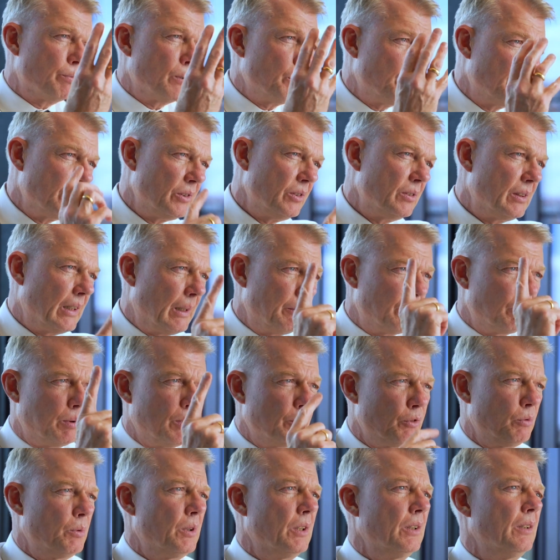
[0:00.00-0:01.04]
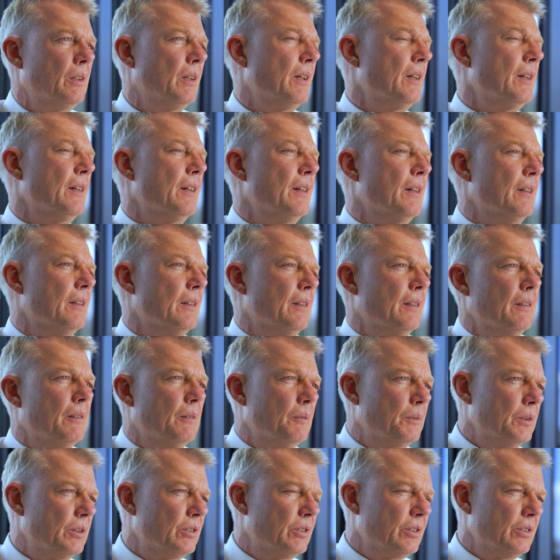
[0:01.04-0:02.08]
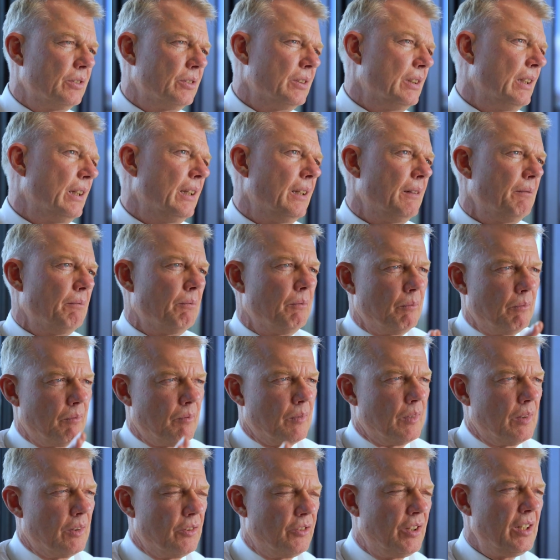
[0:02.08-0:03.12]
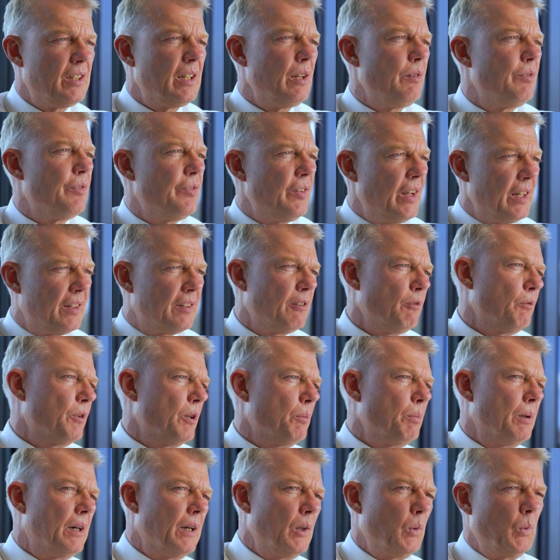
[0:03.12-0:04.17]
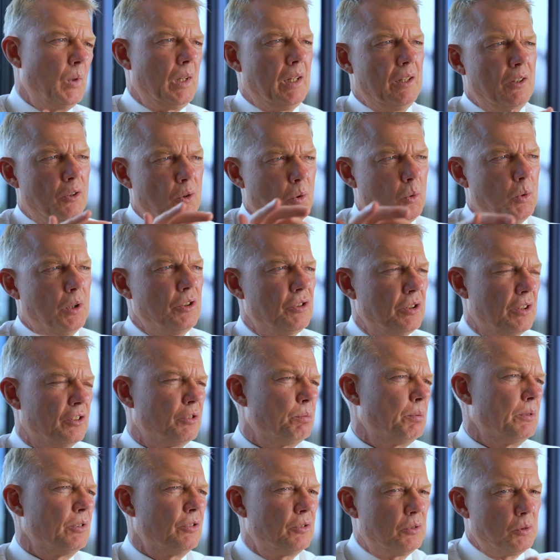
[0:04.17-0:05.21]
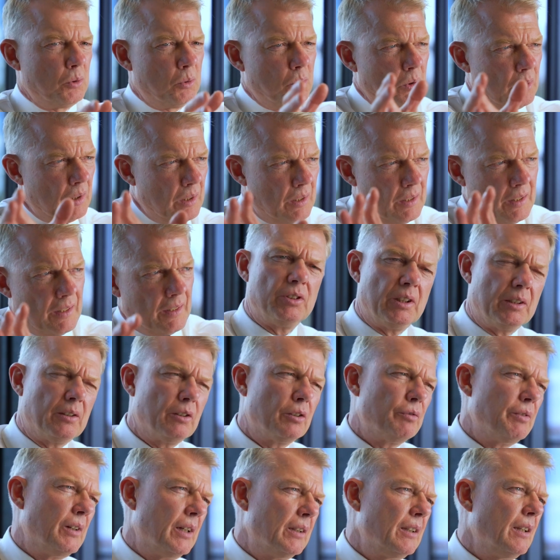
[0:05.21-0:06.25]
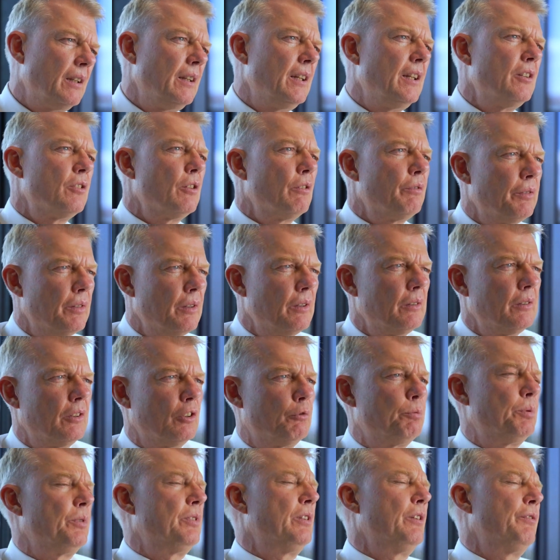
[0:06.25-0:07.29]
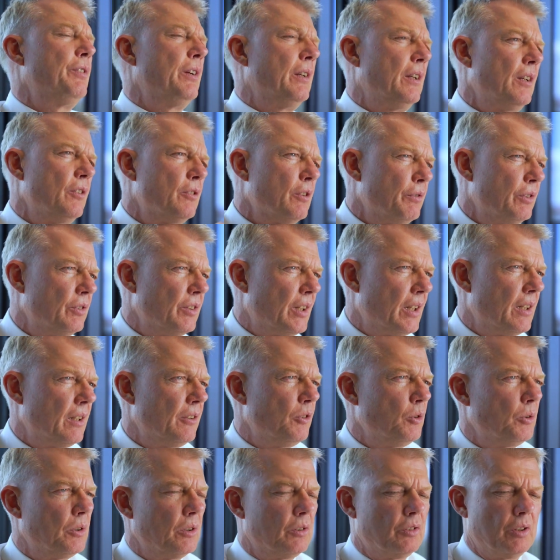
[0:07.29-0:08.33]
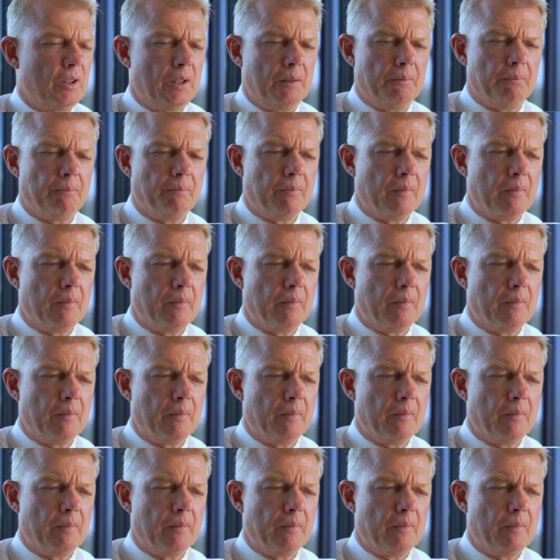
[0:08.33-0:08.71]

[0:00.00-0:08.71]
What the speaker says: property types plus 1, which is the CT Fit, whereby we do adjustments to satisfy the needs of the specific needs of a tenant, you could say.